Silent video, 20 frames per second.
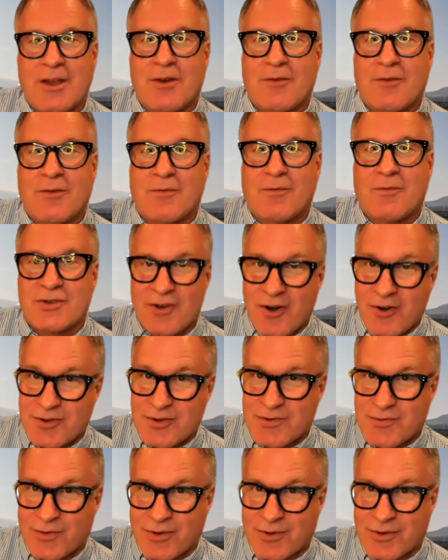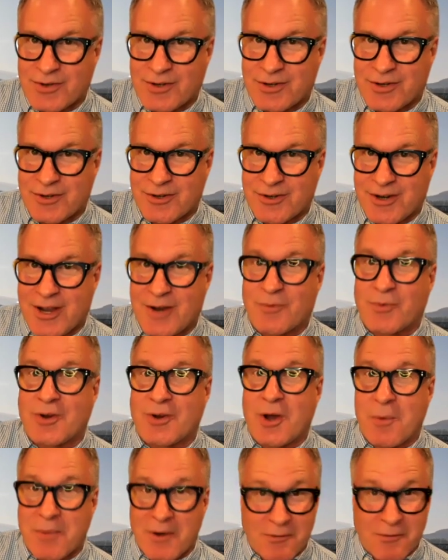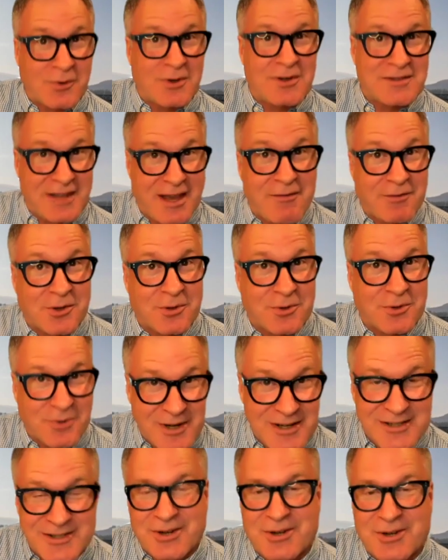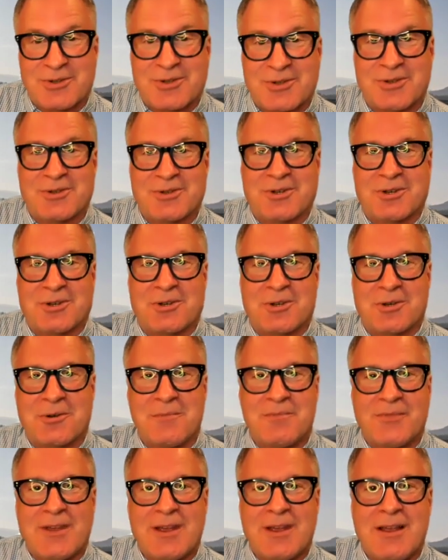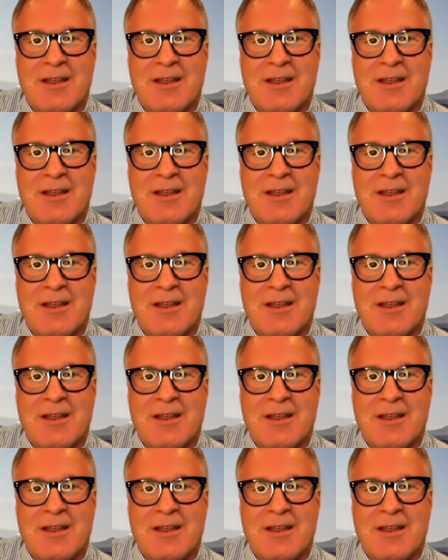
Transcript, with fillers: For starters for the new year, and we hope everyone is having a great start to the new year,